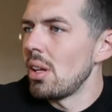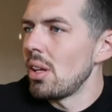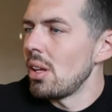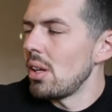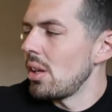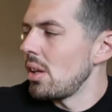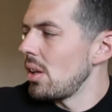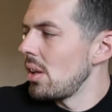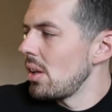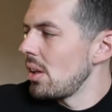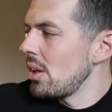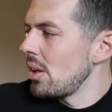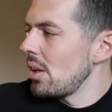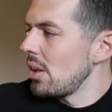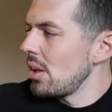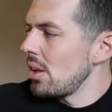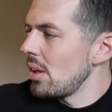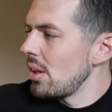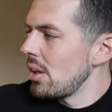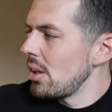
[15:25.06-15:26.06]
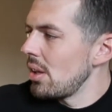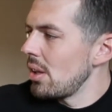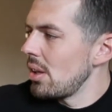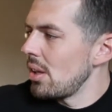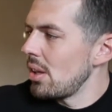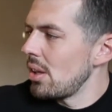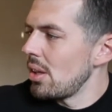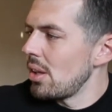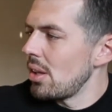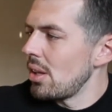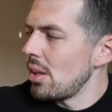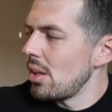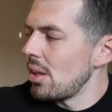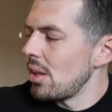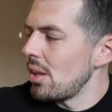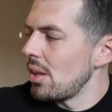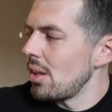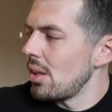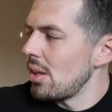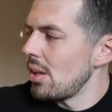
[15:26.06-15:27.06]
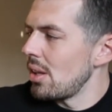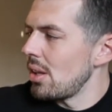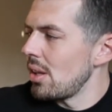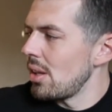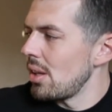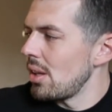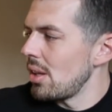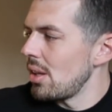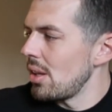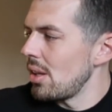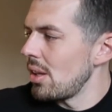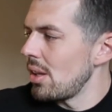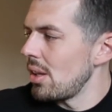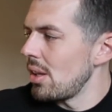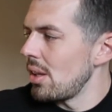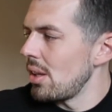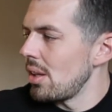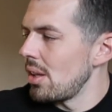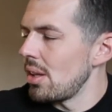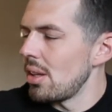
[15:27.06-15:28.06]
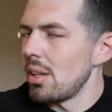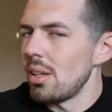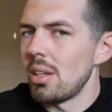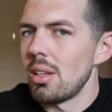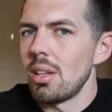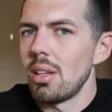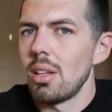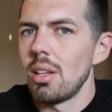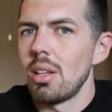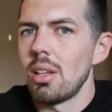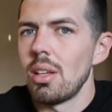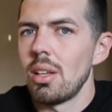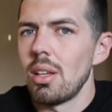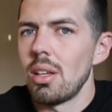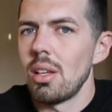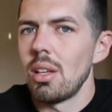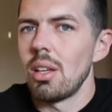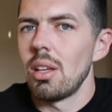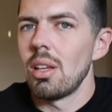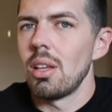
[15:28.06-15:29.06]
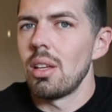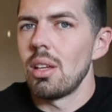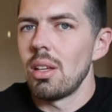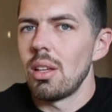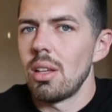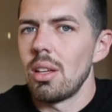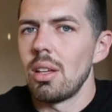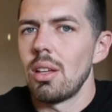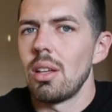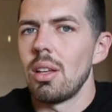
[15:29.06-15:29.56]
This person isn't speaking.